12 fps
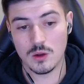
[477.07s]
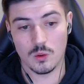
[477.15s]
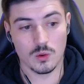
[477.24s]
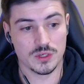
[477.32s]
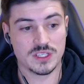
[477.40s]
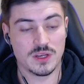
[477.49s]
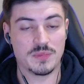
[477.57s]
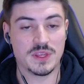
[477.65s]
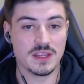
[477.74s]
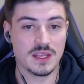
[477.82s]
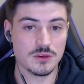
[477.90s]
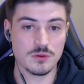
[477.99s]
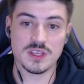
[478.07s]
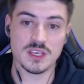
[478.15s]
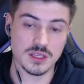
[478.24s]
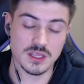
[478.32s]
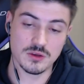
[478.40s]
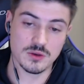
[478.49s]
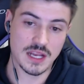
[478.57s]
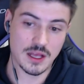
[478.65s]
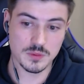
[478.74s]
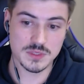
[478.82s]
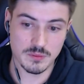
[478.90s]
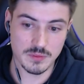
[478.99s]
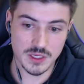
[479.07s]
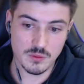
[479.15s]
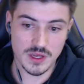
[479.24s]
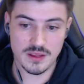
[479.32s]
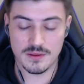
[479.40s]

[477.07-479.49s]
or something that you think that you can help somebody with.